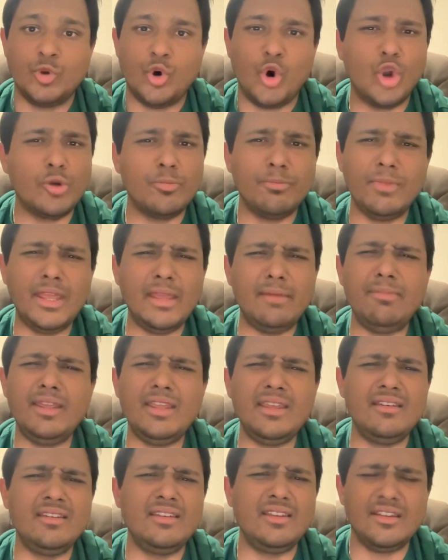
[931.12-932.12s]
Or
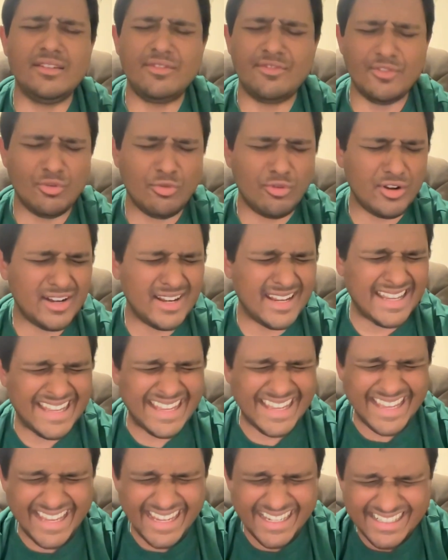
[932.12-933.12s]
maybe if you are
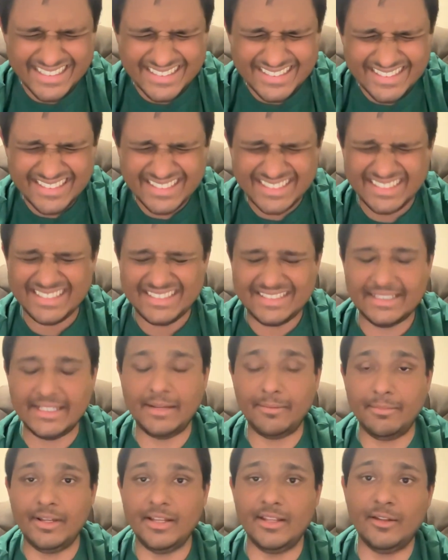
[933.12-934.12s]

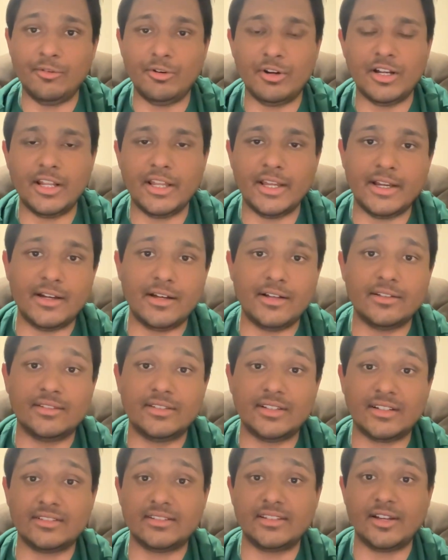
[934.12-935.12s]
extremely, you are like a
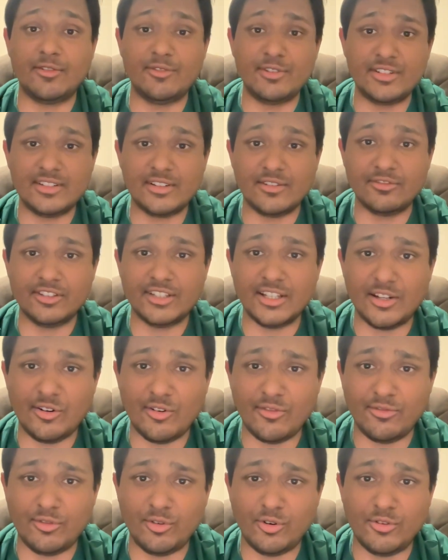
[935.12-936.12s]
Shaktavesh avatar
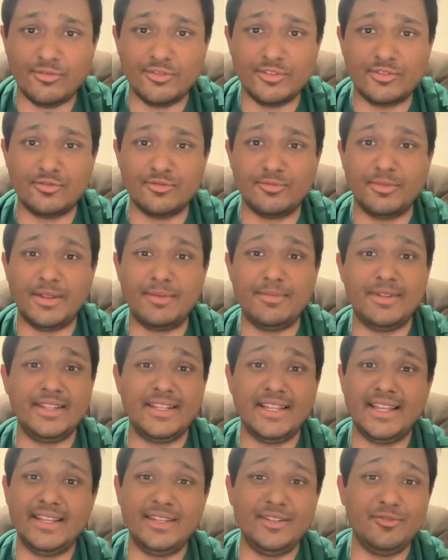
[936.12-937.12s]
of Lord Vishnu, maybe
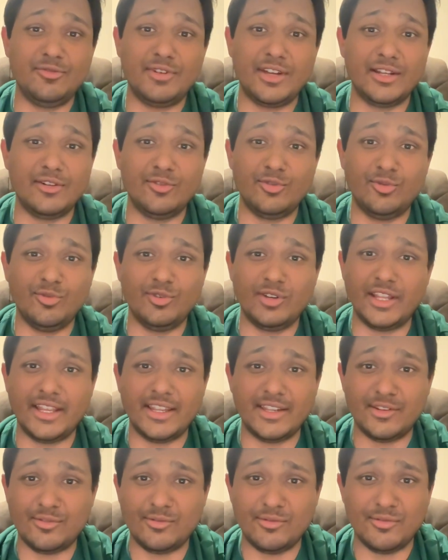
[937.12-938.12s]
then you can know,
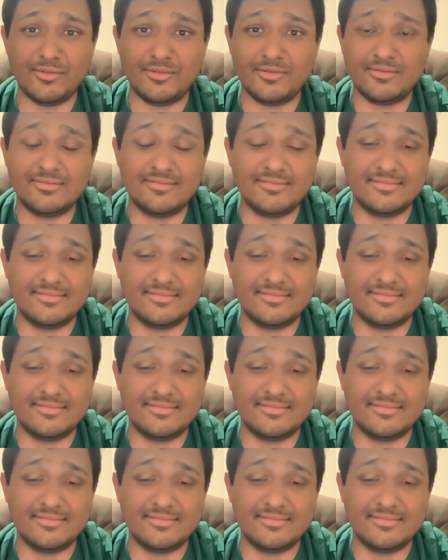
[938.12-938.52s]
like, you know,